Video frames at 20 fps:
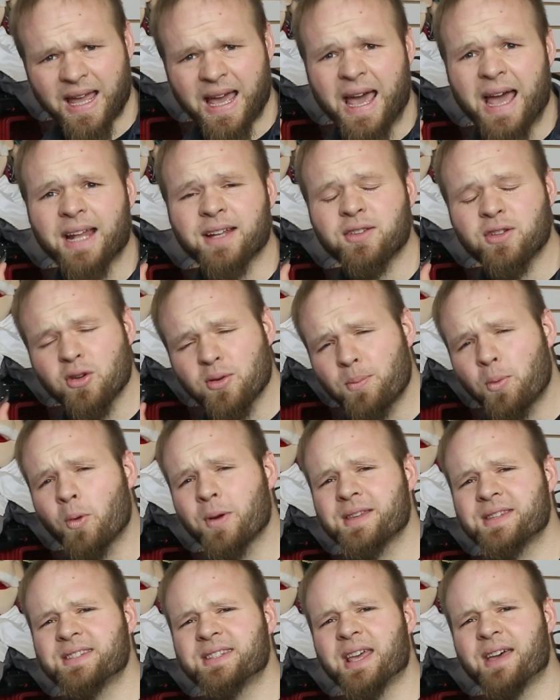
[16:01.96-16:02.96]
at
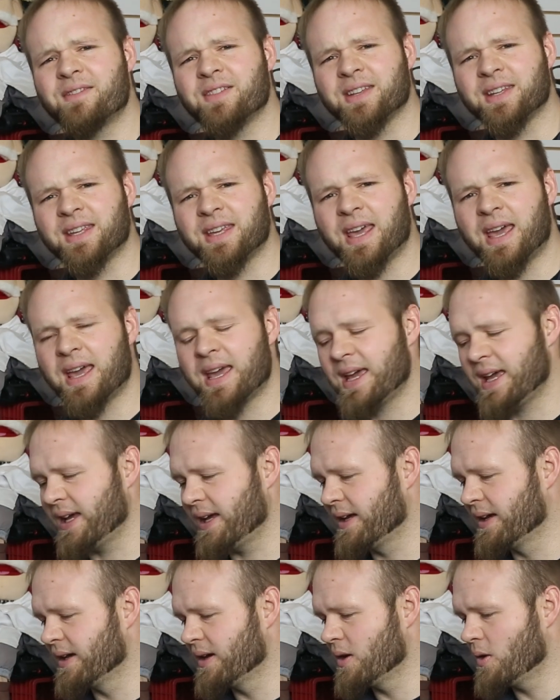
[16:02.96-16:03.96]

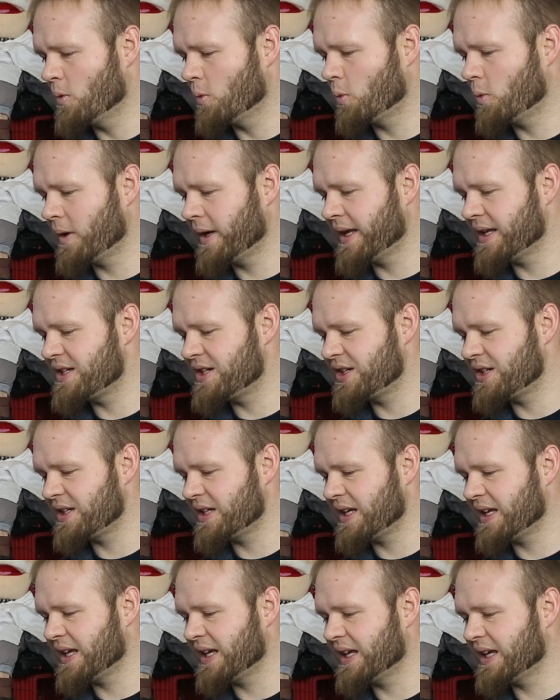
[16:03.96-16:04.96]
2.7K, which
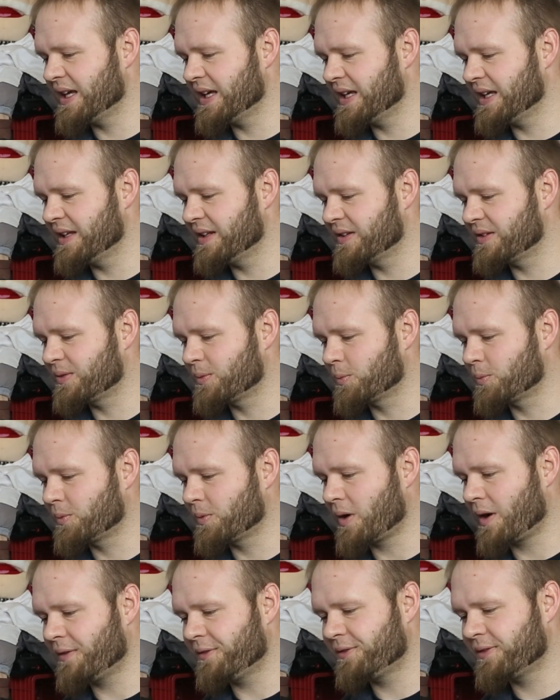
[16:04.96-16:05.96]
is
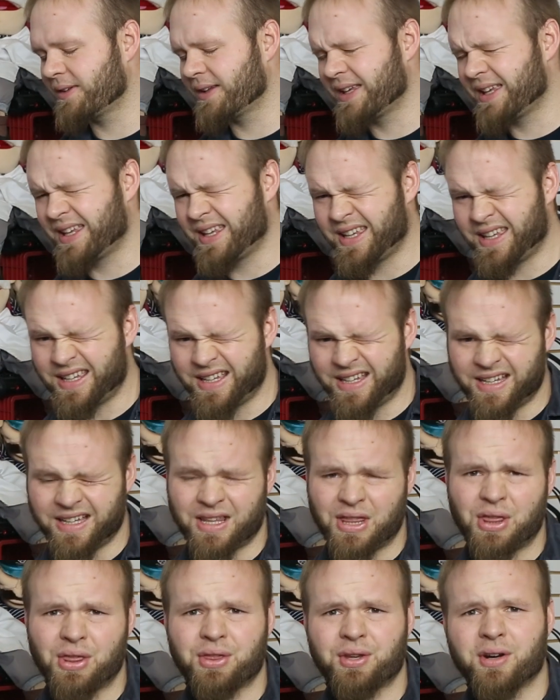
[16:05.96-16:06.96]
roughly
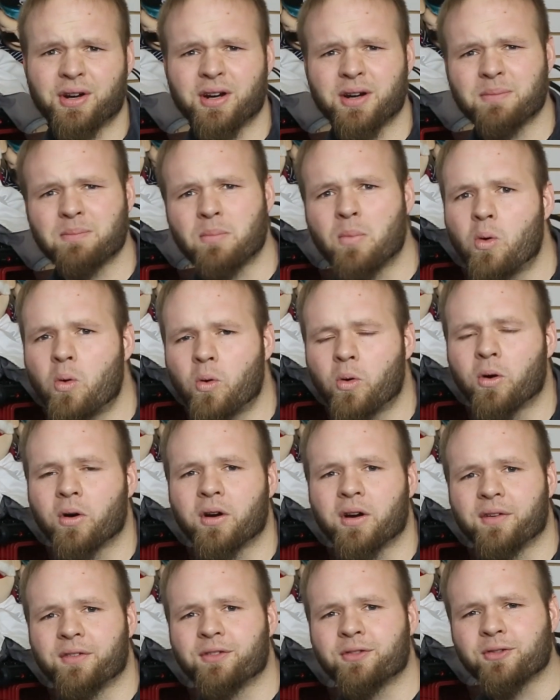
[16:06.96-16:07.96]
a third
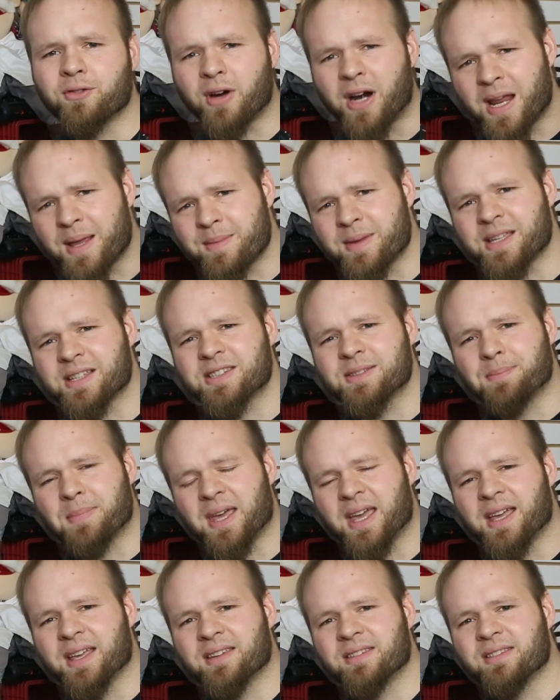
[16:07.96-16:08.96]
more framing
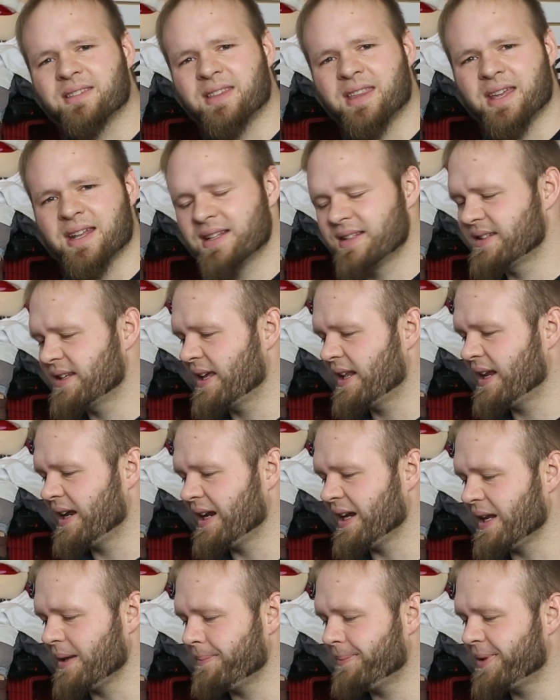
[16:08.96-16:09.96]
space than
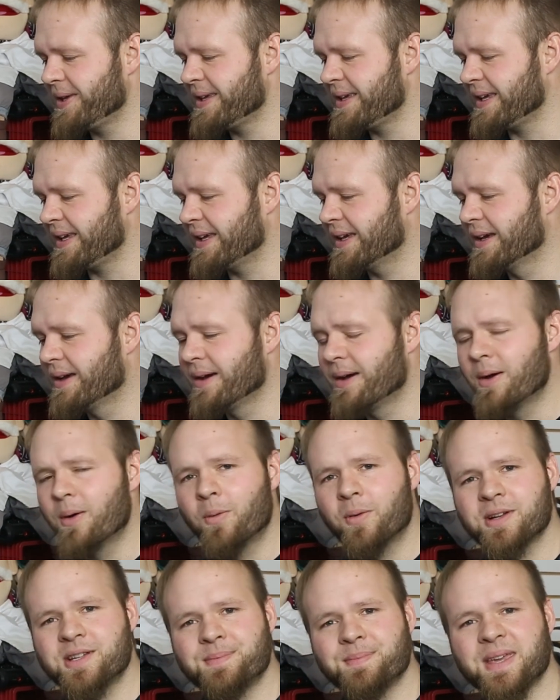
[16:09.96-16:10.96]
1080p,
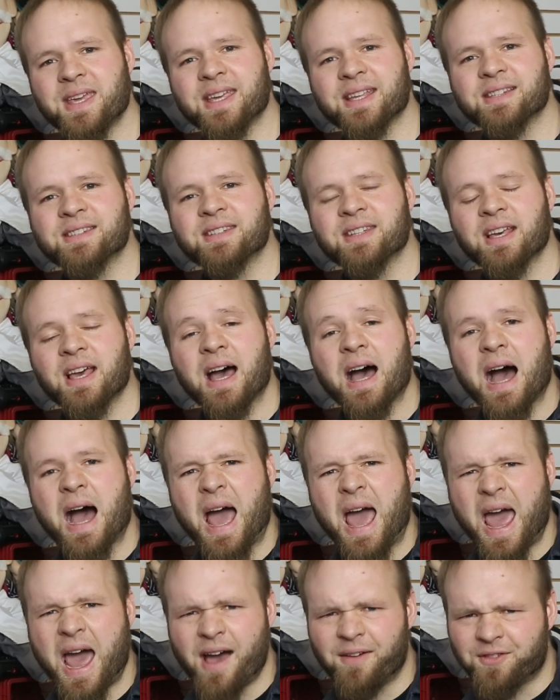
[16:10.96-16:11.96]
which means
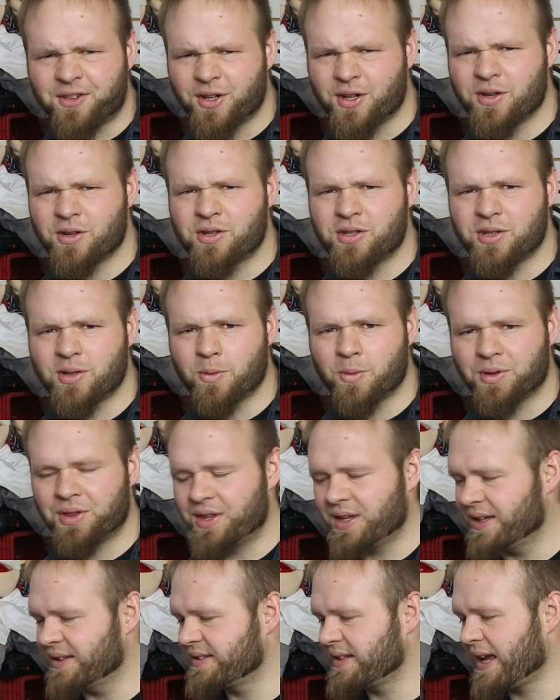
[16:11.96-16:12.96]
after you shoot with
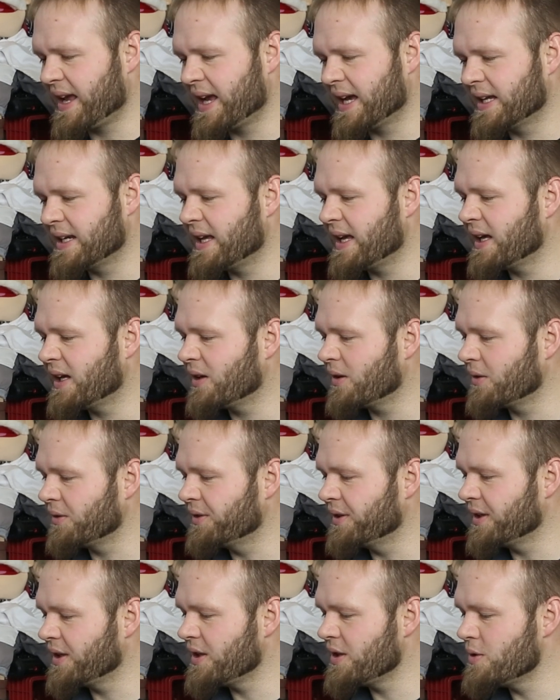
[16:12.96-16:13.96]
this
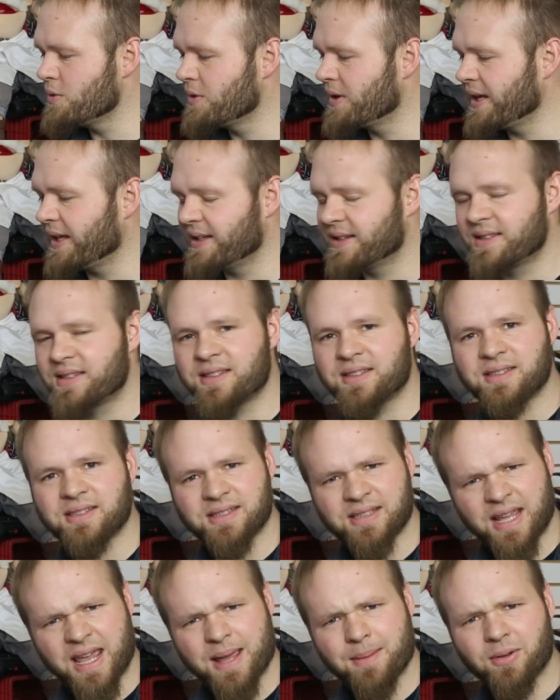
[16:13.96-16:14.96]
handheld, you can
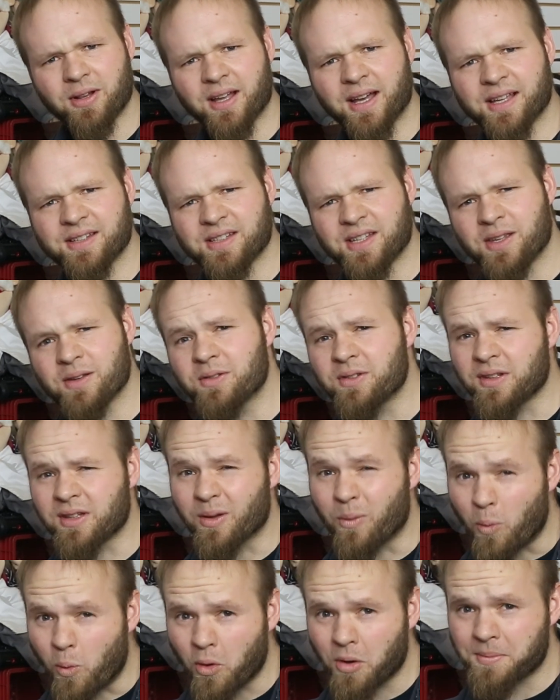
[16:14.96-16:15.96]
stabilize it using
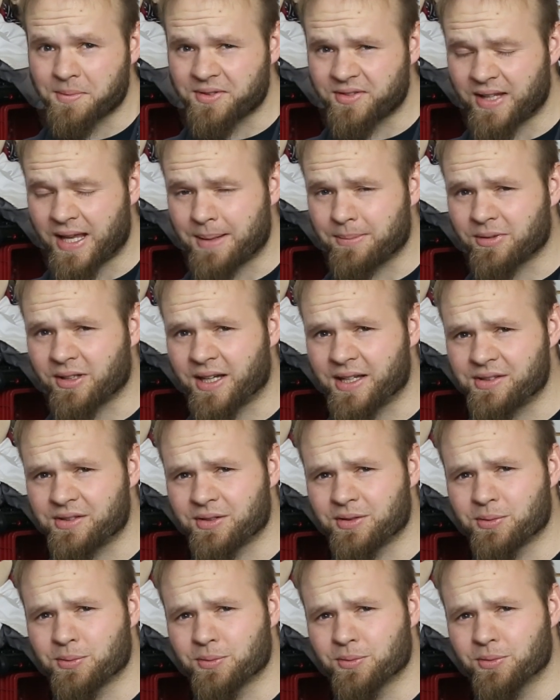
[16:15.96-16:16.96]
the warp
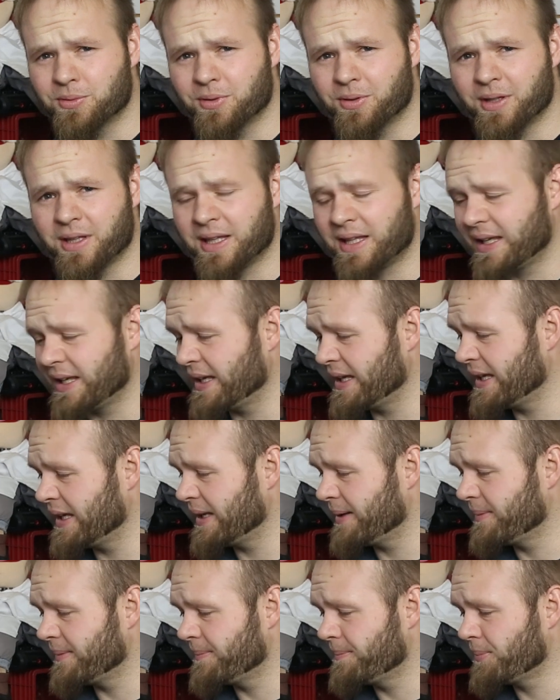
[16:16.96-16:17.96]
stabilizer tool
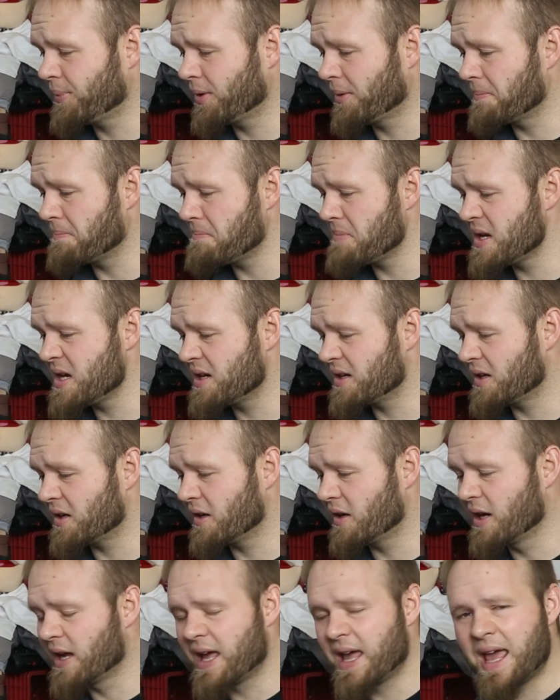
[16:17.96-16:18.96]
in
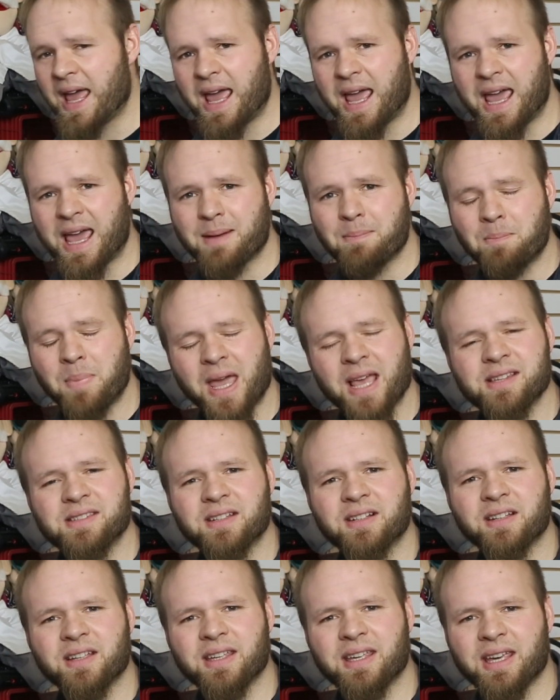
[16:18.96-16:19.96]
Premiere and
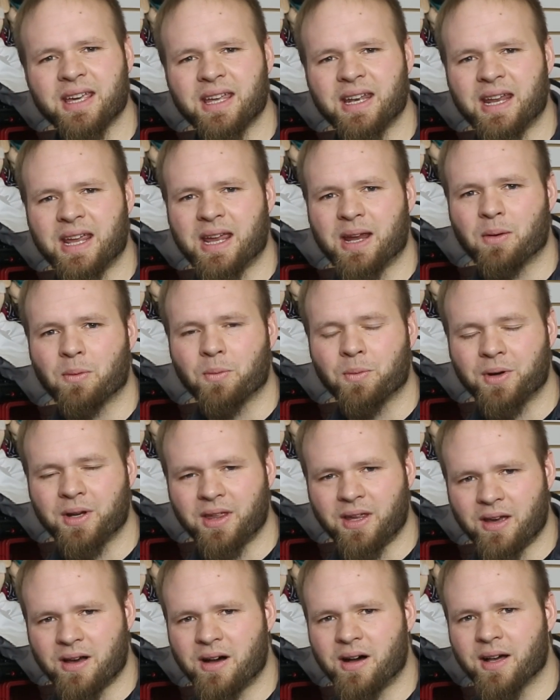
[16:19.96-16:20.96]
basically get a
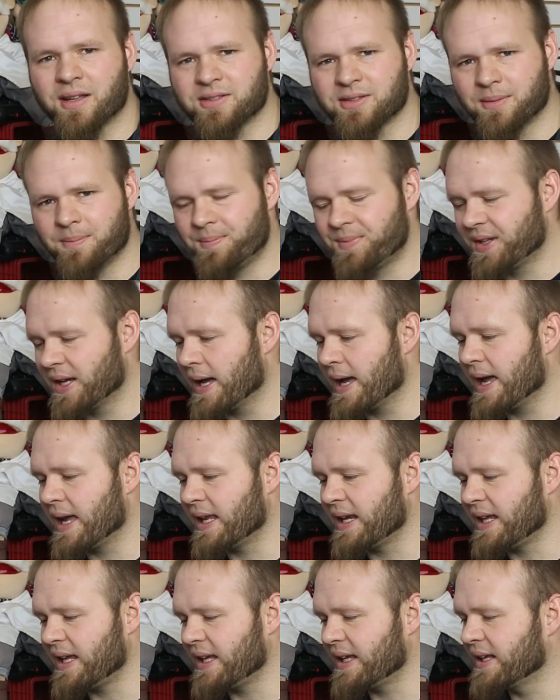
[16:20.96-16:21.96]
really awesome
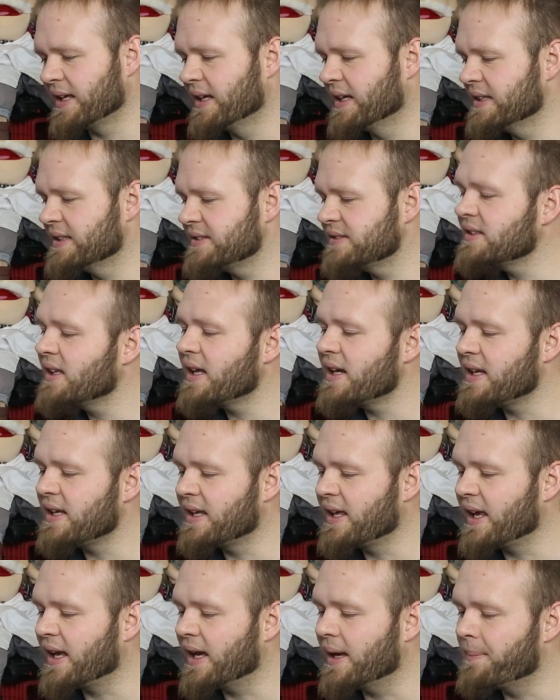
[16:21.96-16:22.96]
tiny
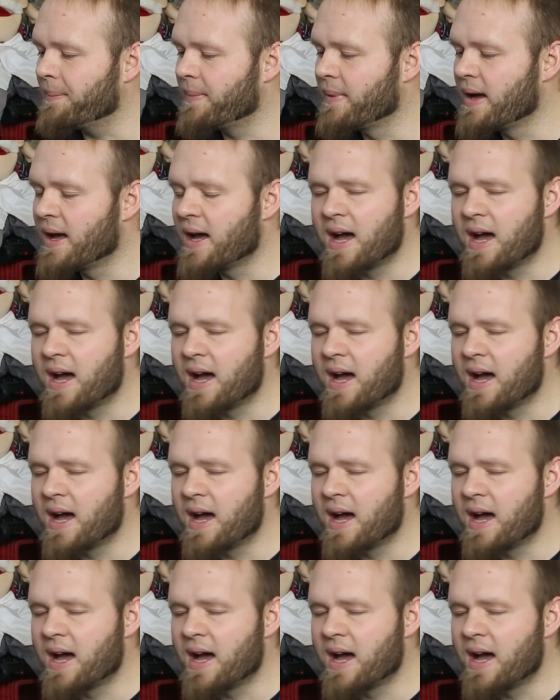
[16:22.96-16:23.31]
Steadicam.